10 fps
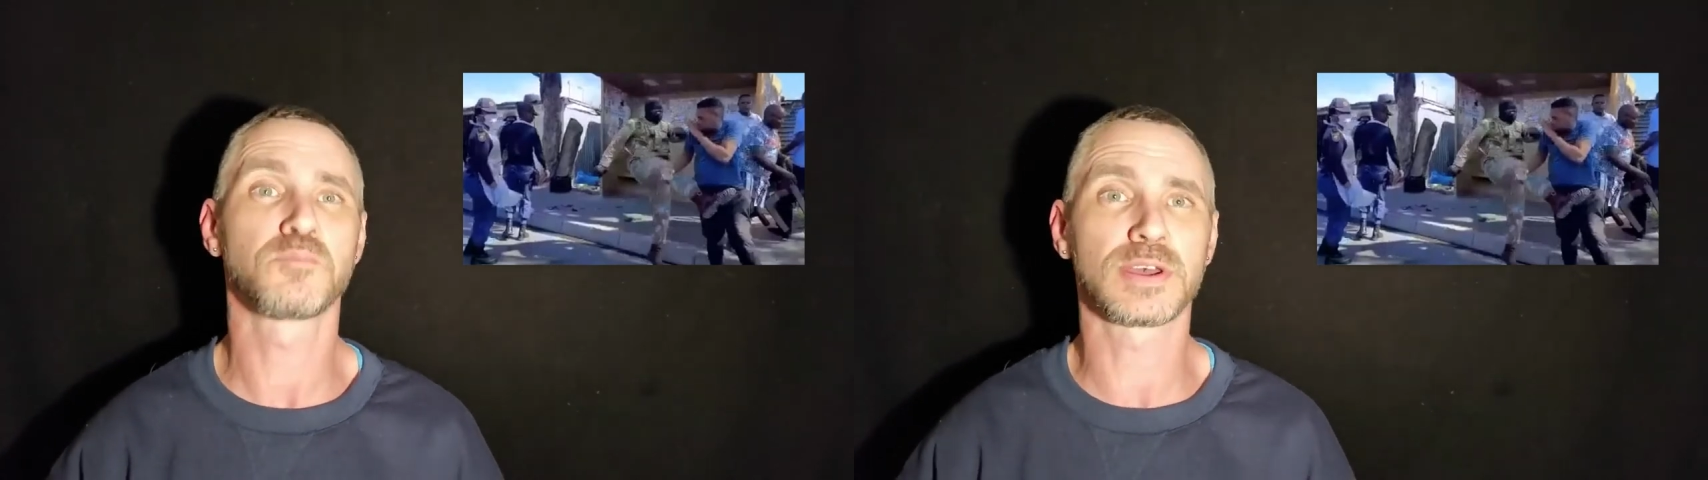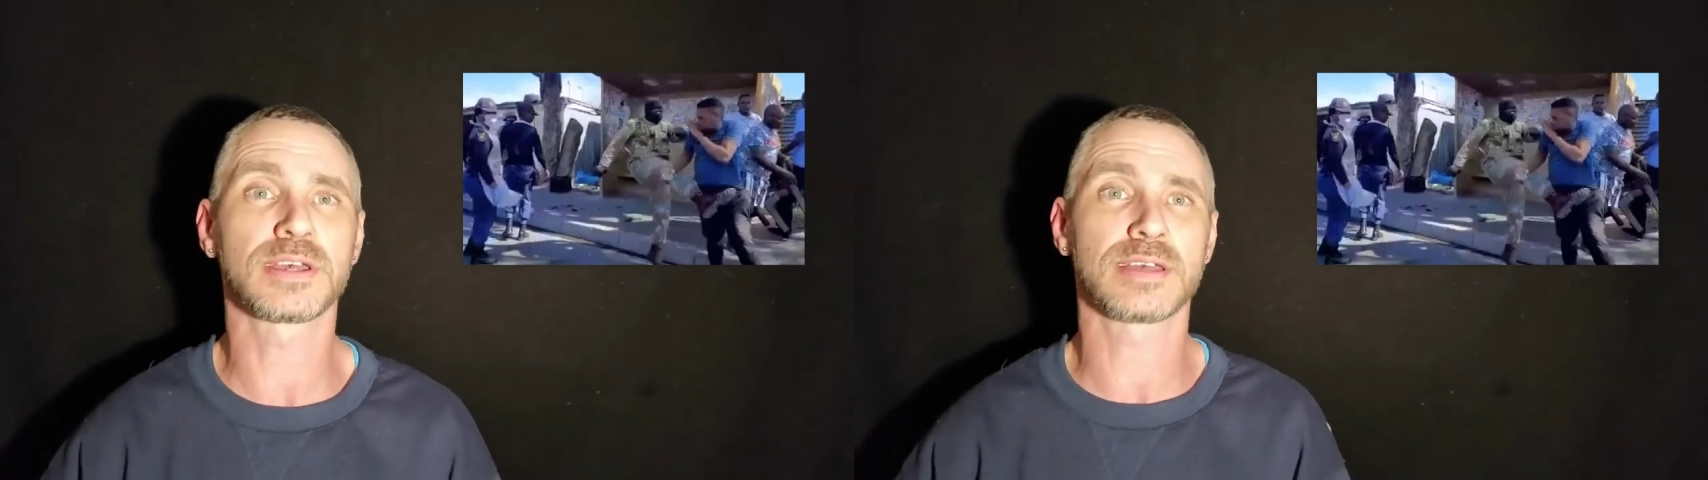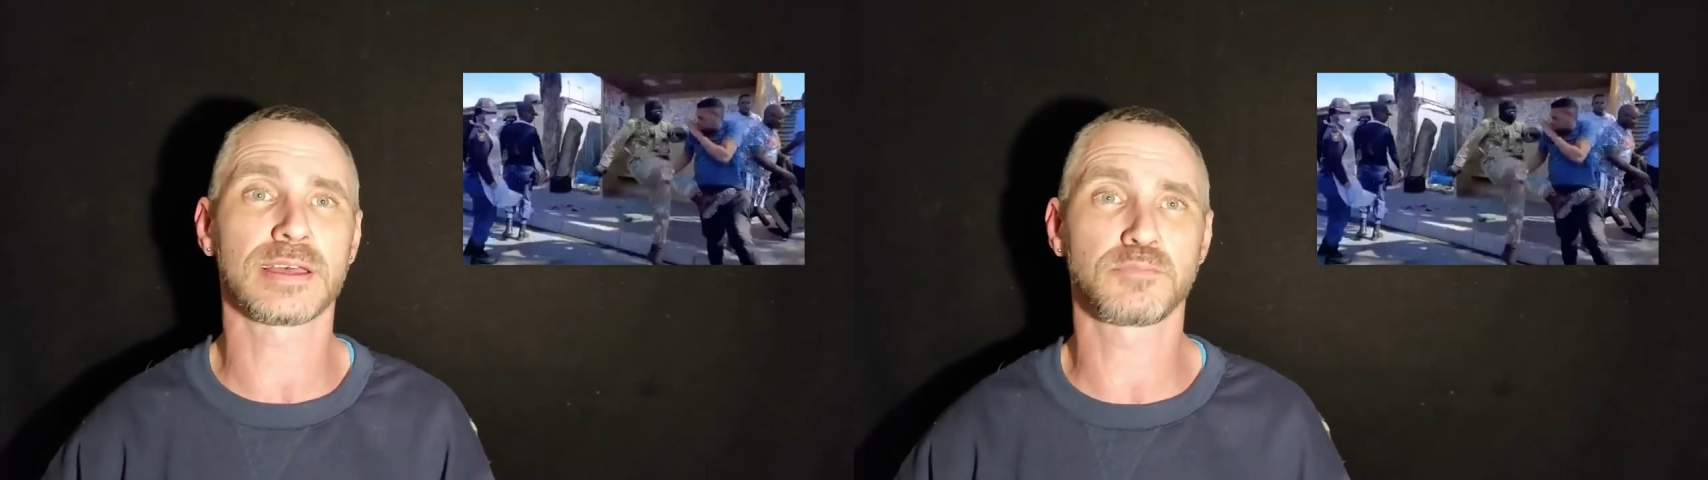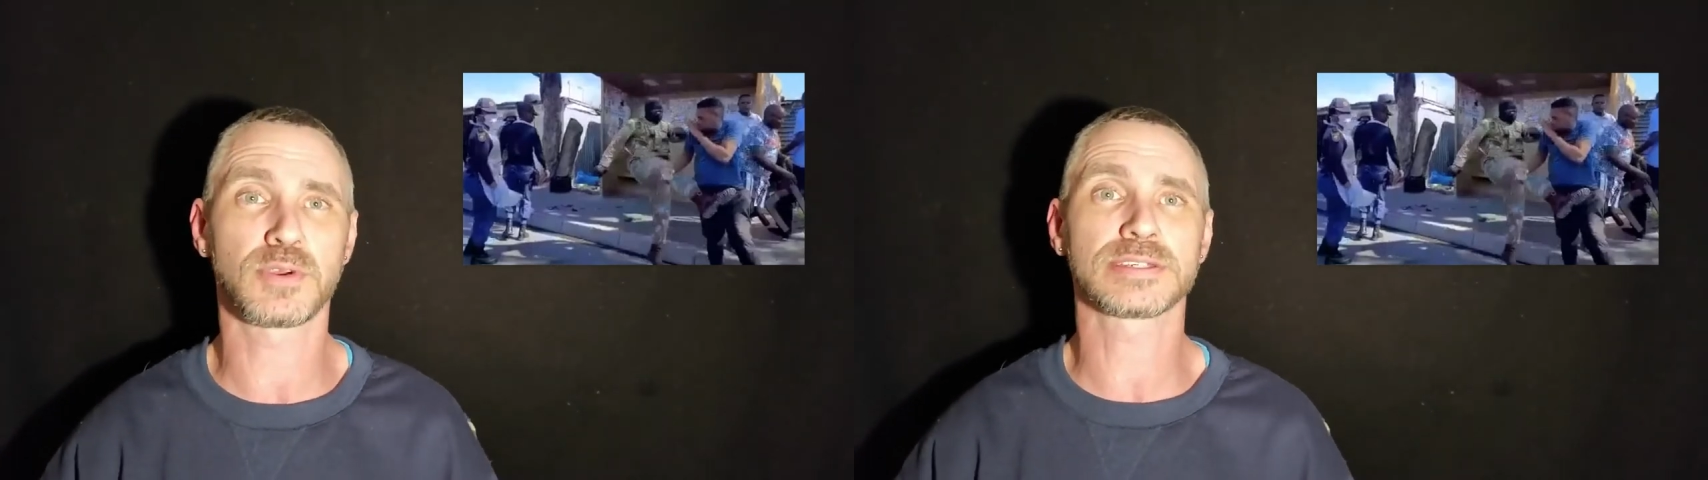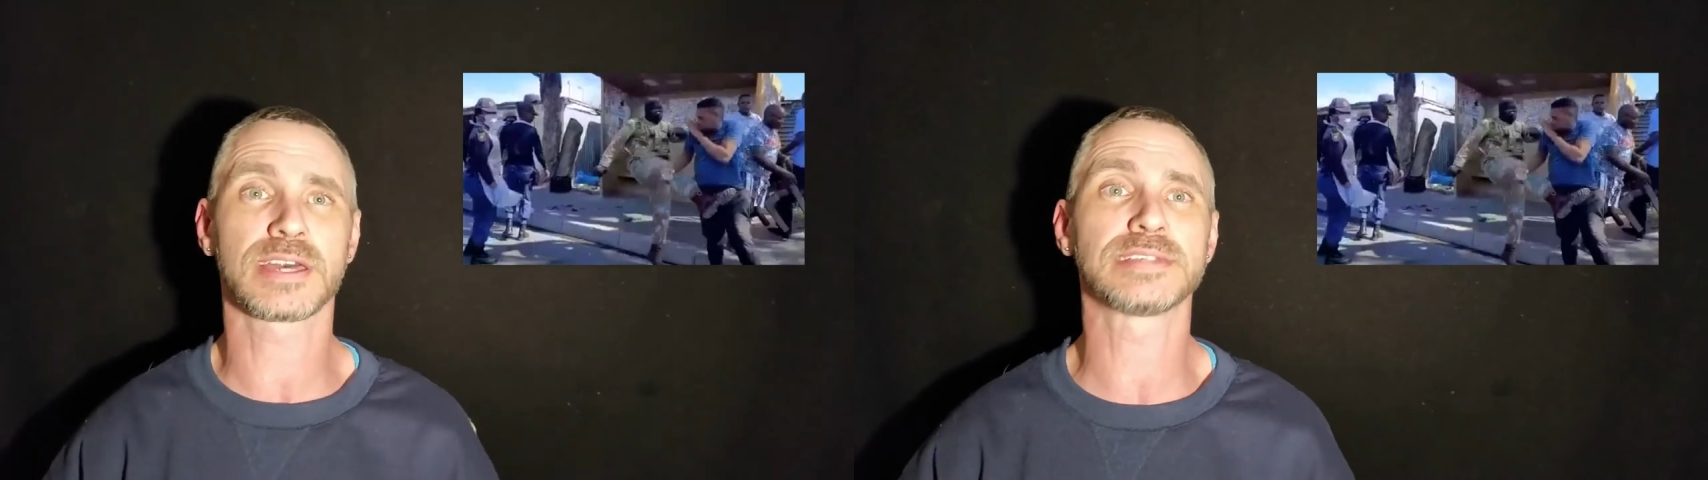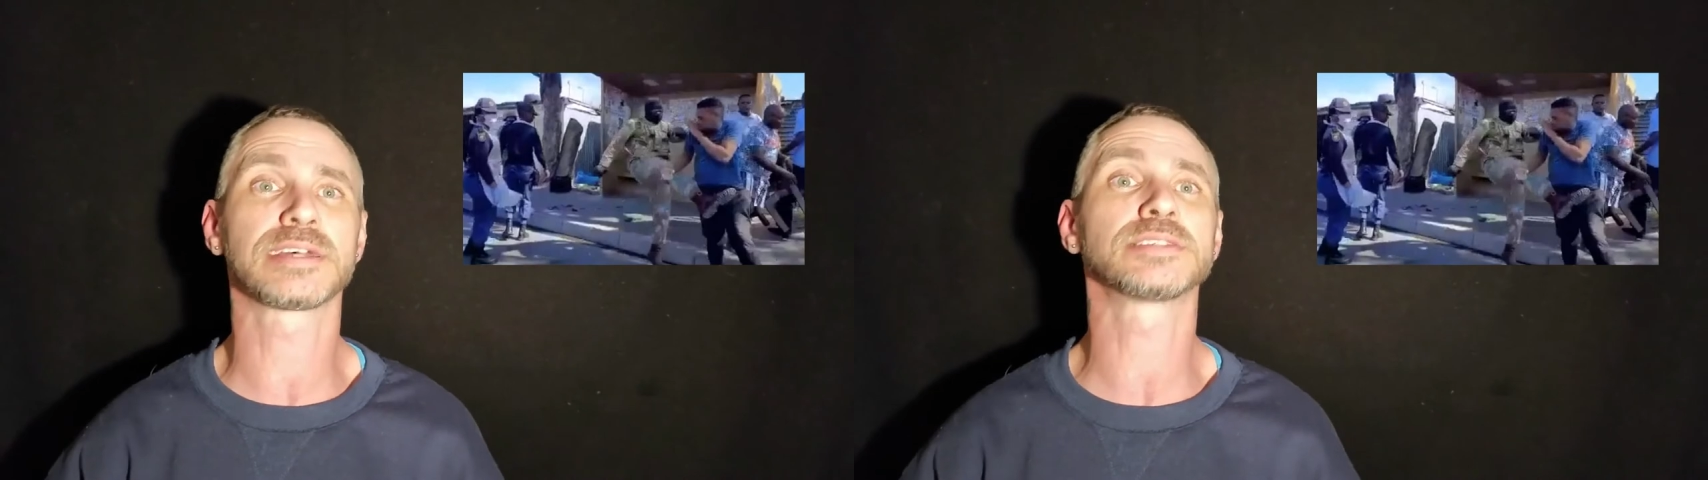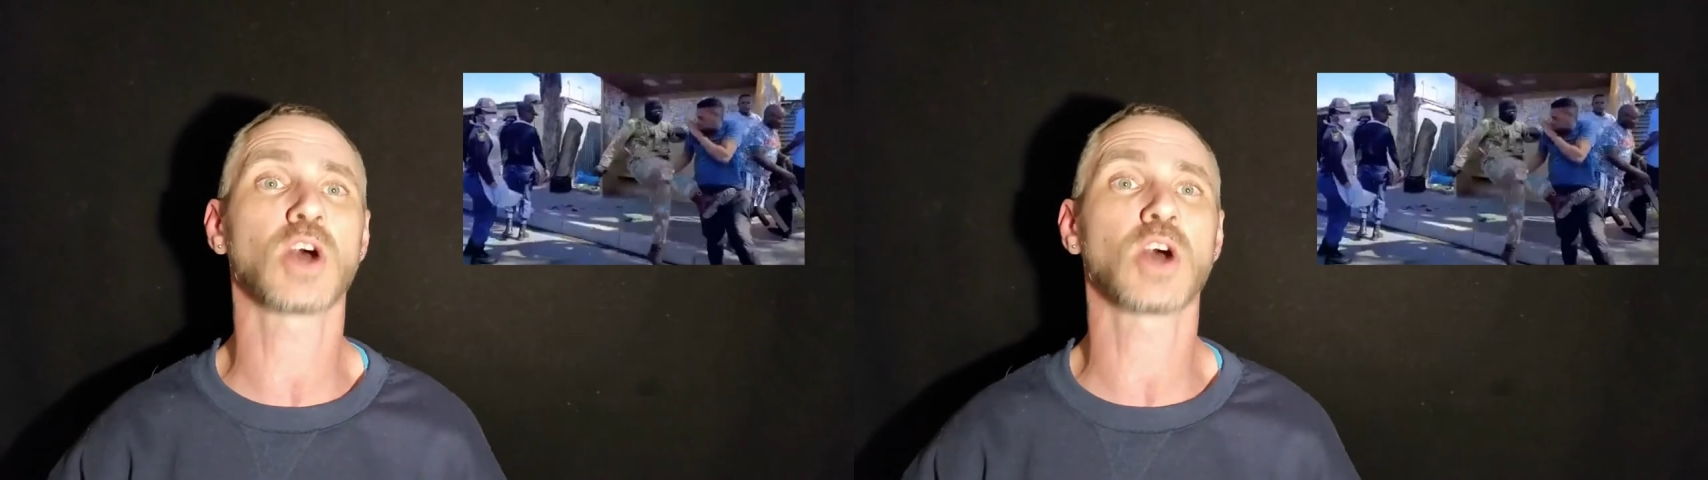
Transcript: bring, brings against